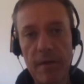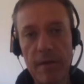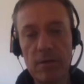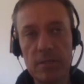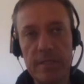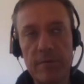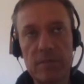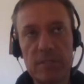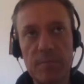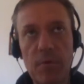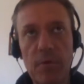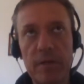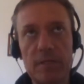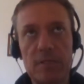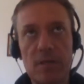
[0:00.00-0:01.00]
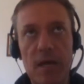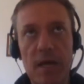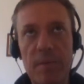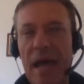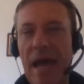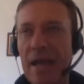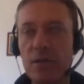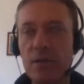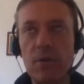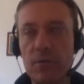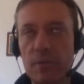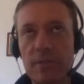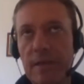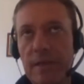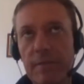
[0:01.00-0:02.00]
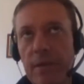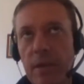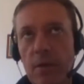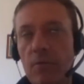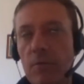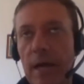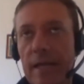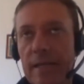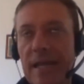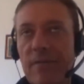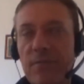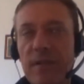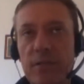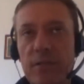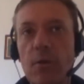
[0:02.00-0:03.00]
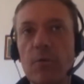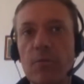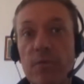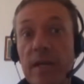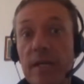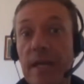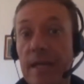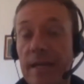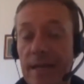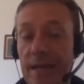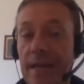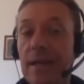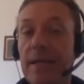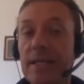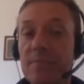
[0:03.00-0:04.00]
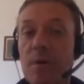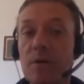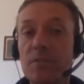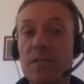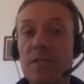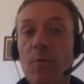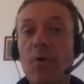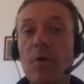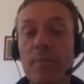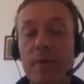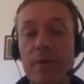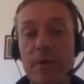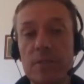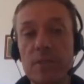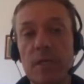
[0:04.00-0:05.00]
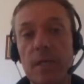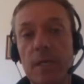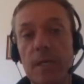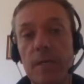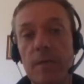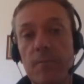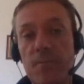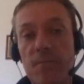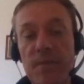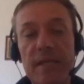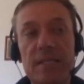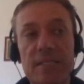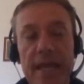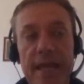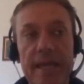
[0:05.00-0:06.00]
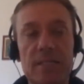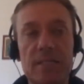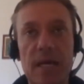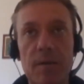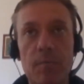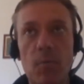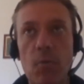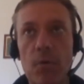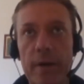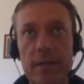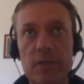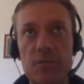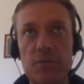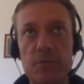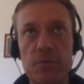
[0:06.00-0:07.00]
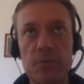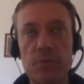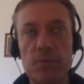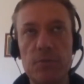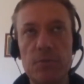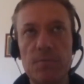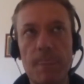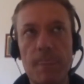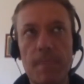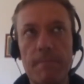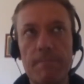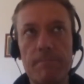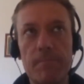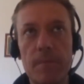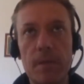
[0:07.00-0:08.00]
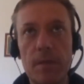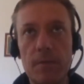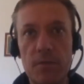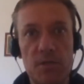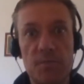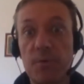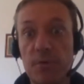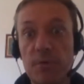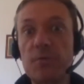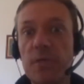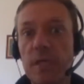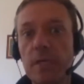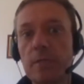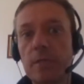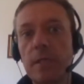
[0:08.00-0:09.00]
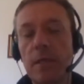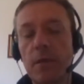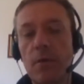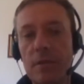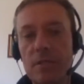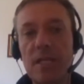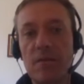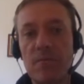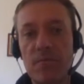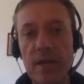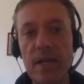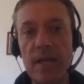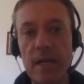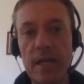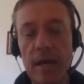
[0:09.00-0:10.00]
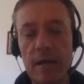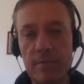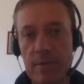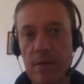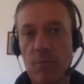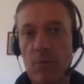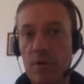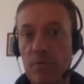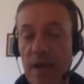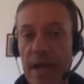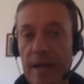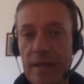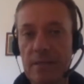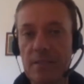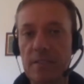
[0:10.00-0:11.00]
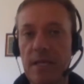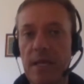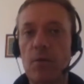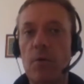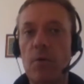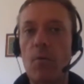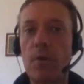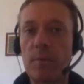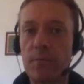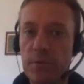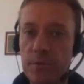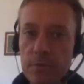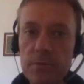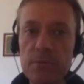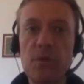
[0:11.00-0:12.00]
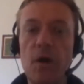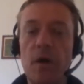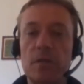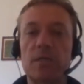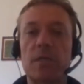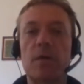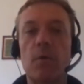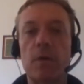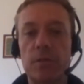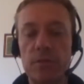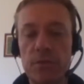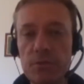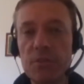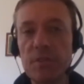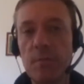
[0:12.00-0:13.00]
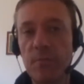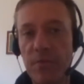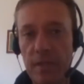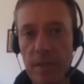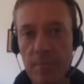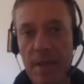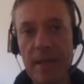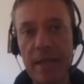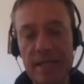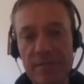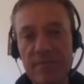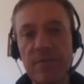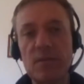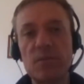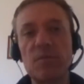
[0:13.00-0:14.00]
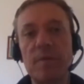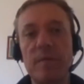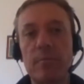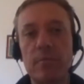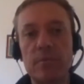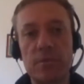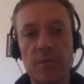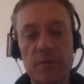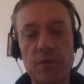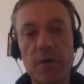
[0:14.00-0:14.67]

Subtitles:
But there was a point in time, and I don't, you know, I definitely don't read nearly as much anymore because these days I'm more into just producing. You know, instead of reading, I want to write instead, or I want to produce content. I want to do something that make a difference to people.